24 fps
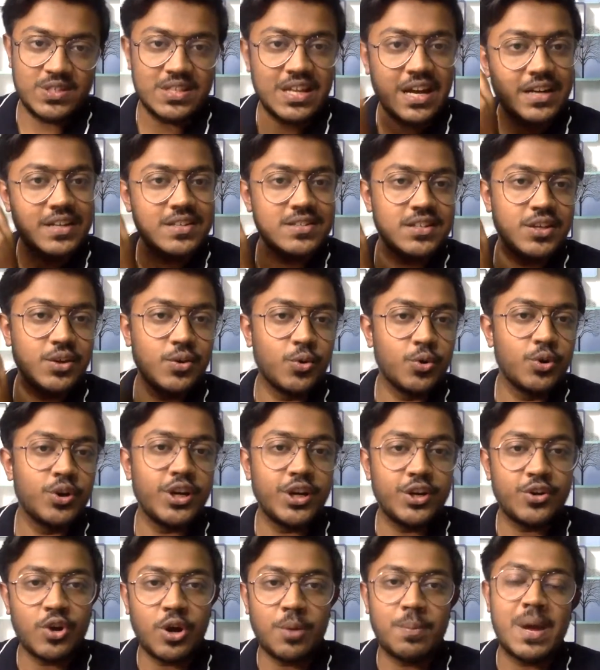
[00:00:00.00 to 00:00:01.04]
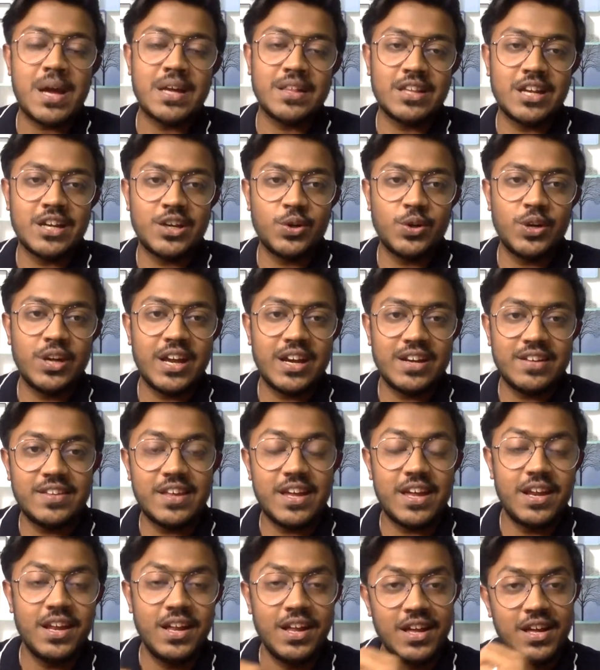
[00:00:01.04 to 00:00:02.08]
That is the only drawback that you'll get
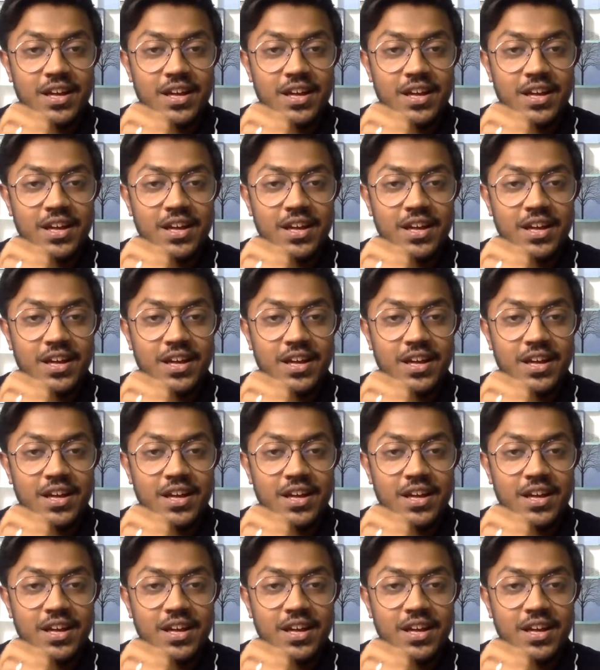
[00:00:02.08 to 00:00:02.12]
there.